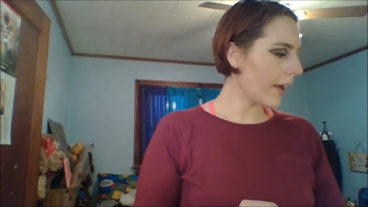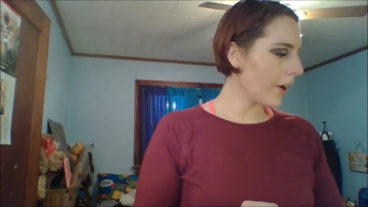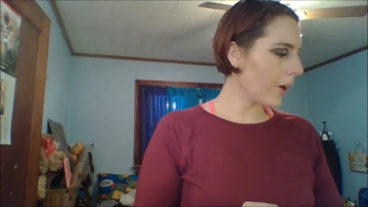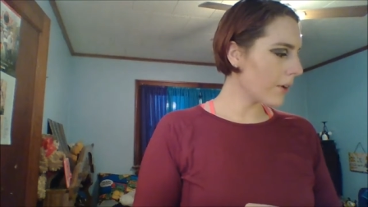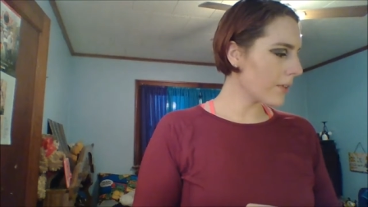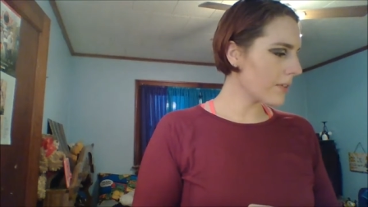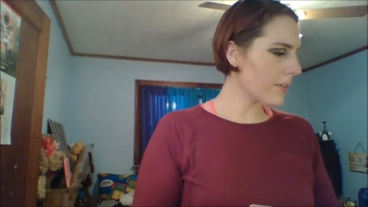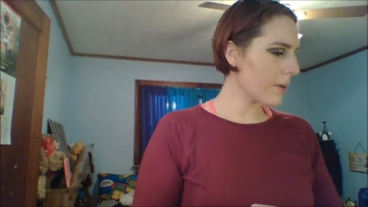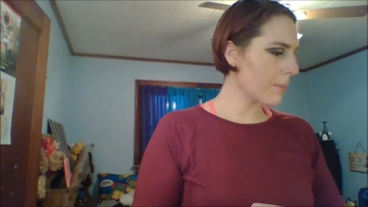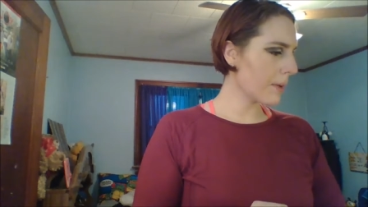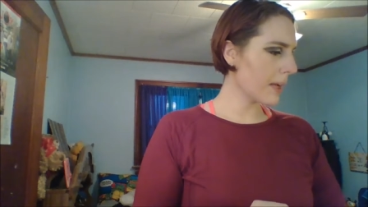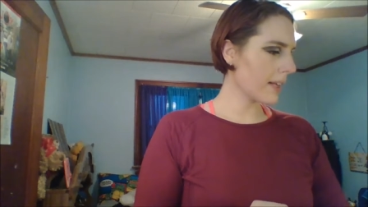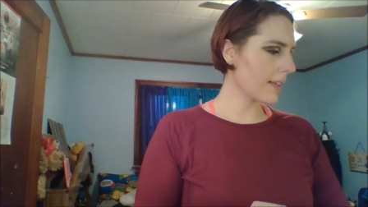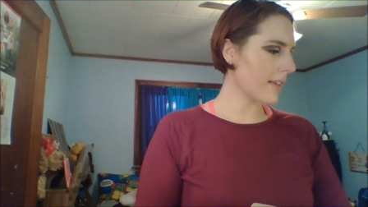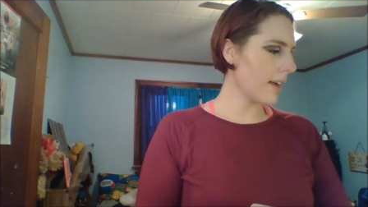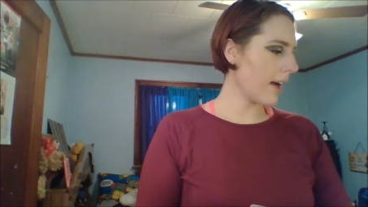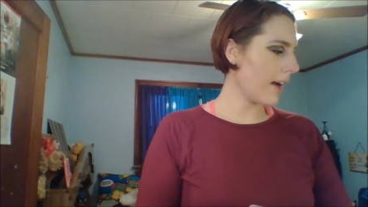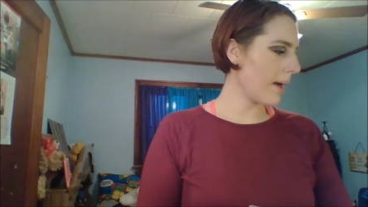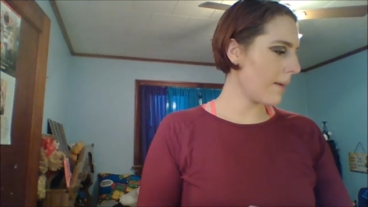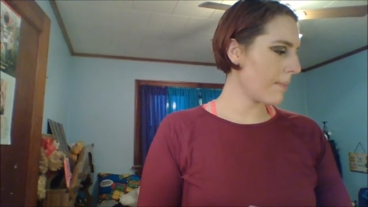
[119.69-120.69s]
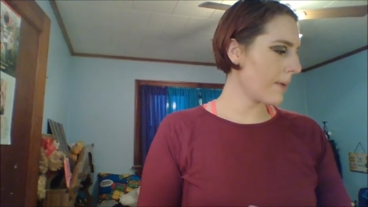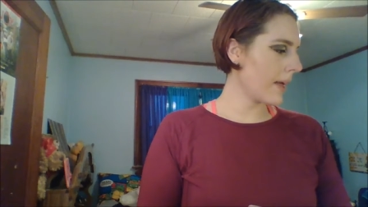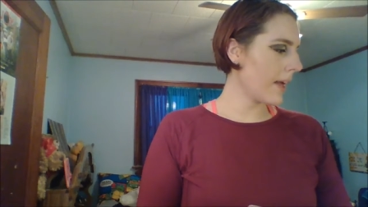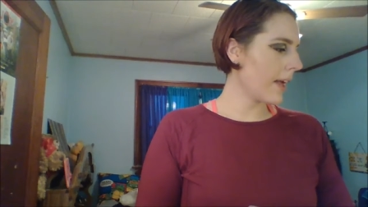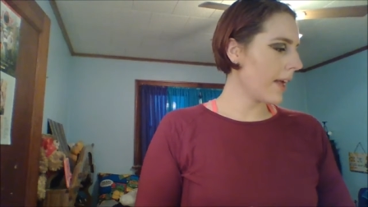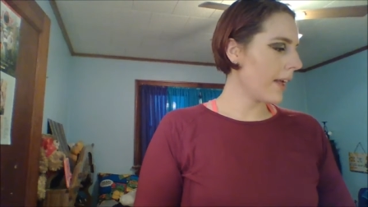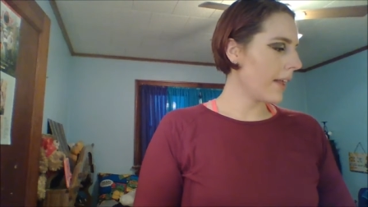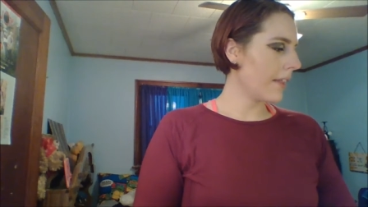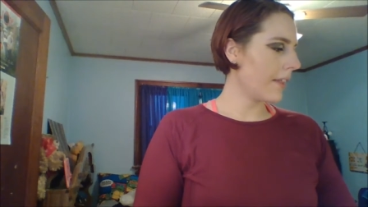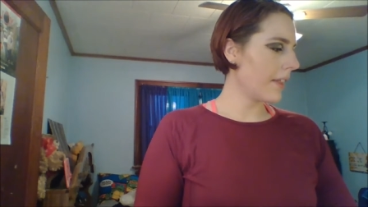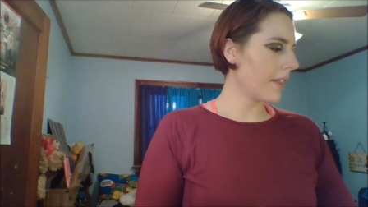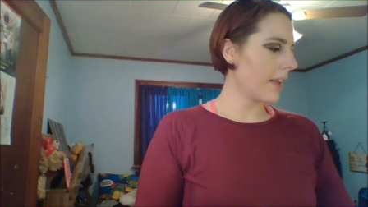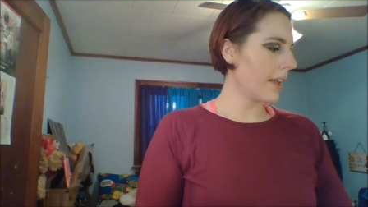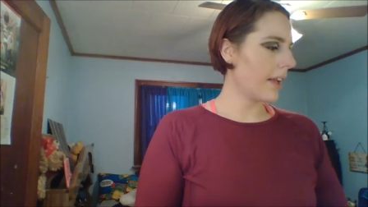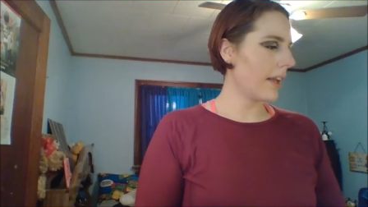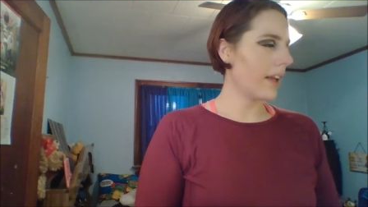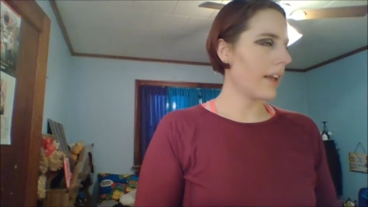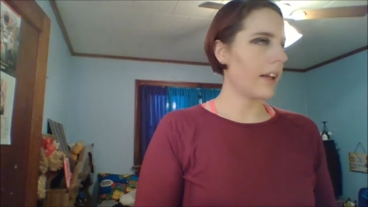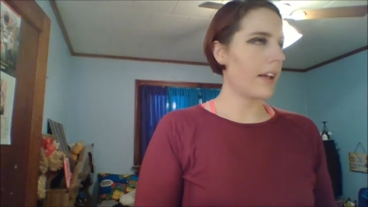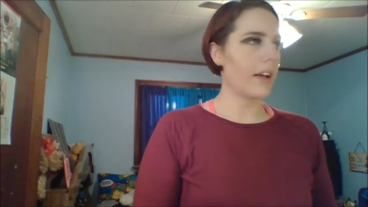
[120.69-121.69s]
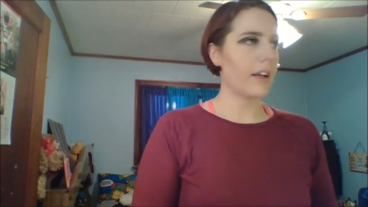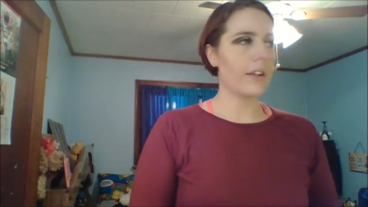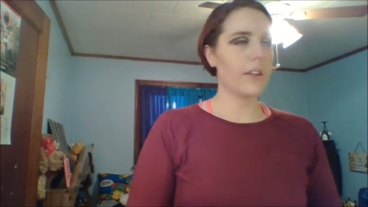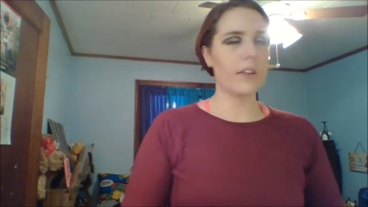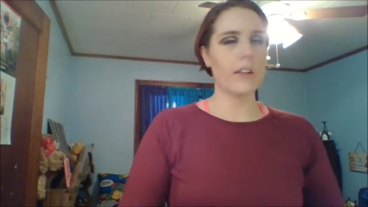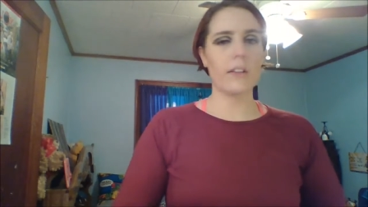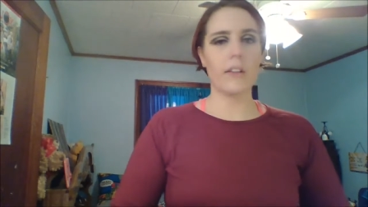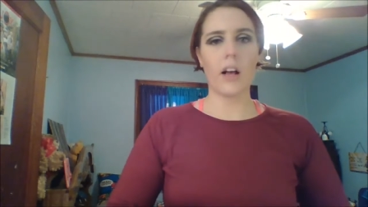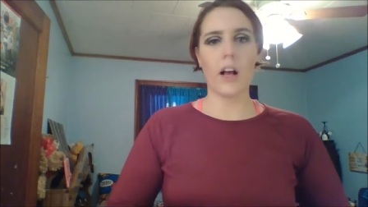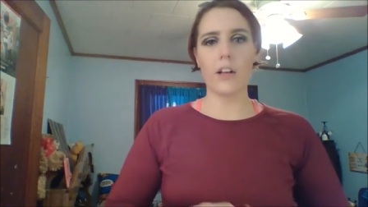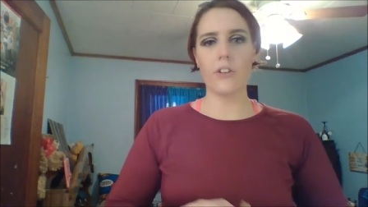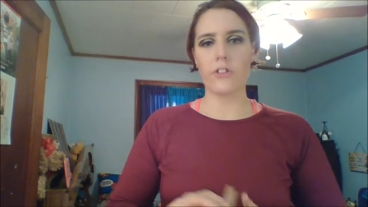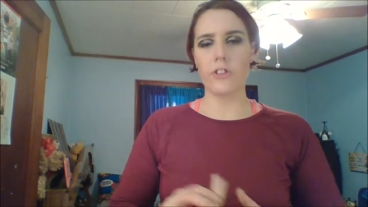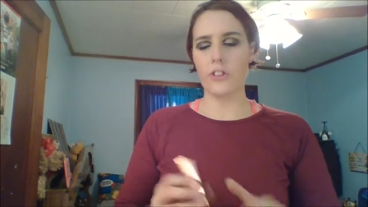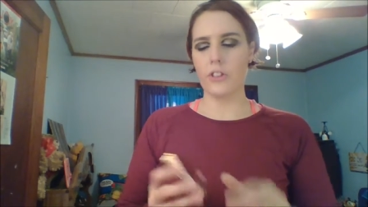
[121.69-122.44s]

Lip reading: I also picked up the Natasha